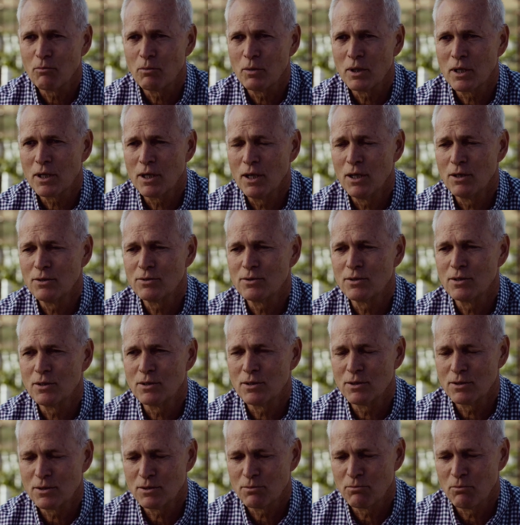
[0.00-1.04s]
because
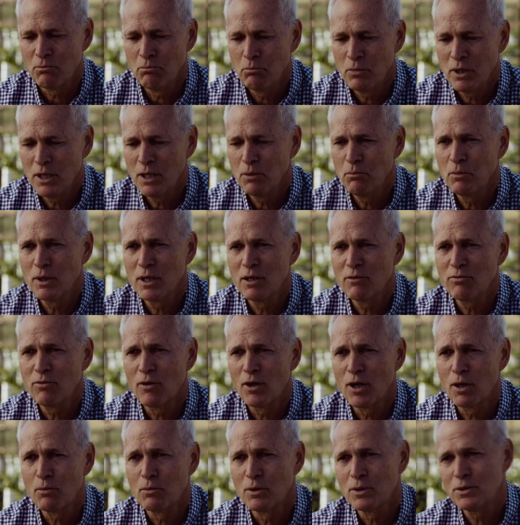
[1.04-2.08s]
there's many
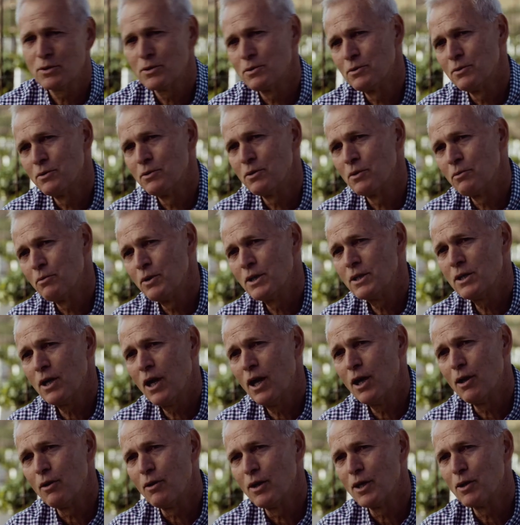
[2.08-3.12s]
farmers who are
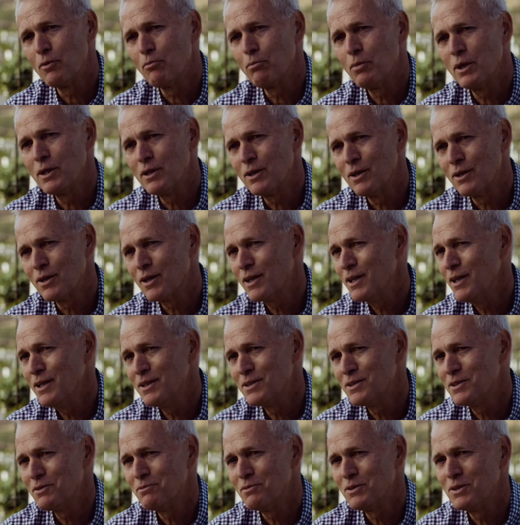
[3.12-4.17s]
retiring, but their
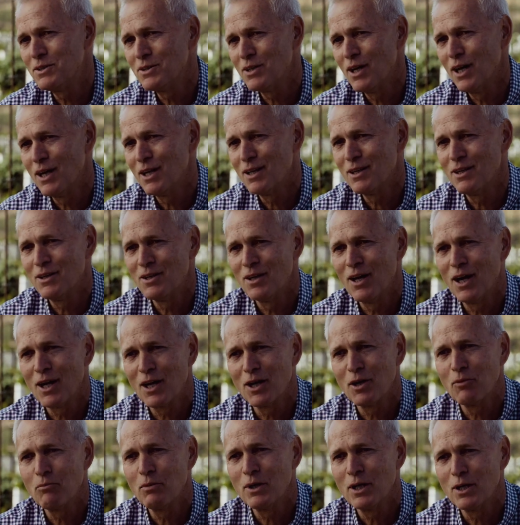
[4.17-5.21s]
kids have decided they're not
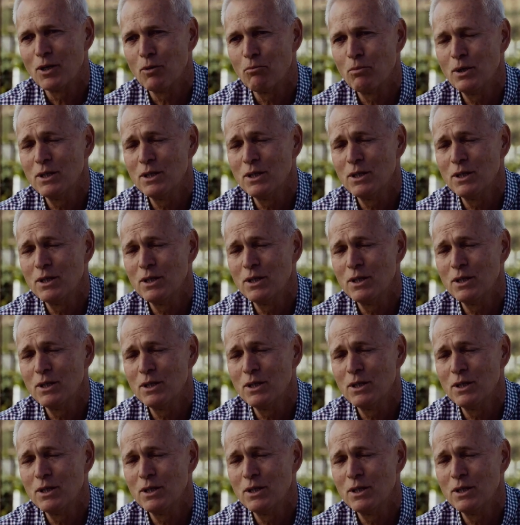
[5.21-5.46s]
going to be